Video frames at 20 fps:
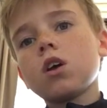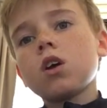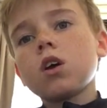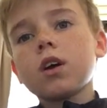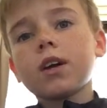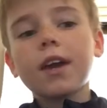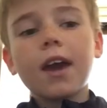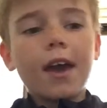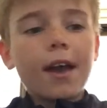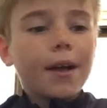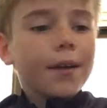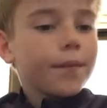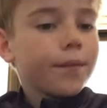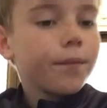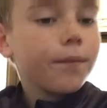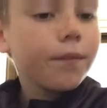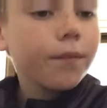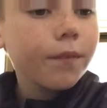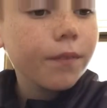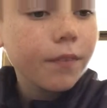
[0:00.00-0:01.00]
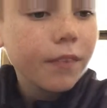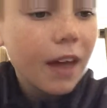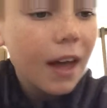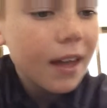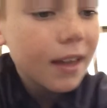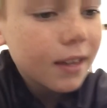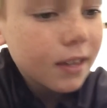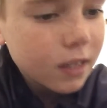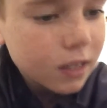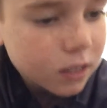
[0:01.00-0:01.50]
Okay, that
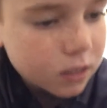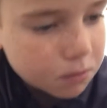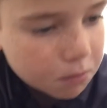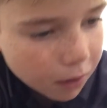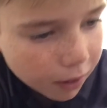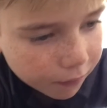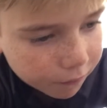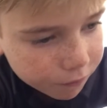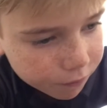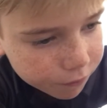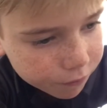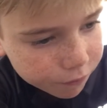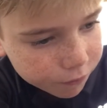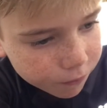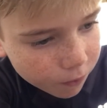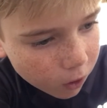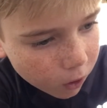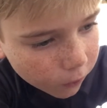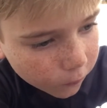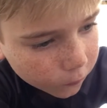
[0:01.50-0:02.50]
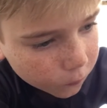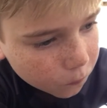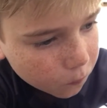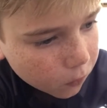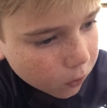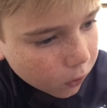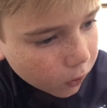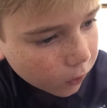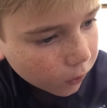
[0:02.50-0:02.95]
is my first book.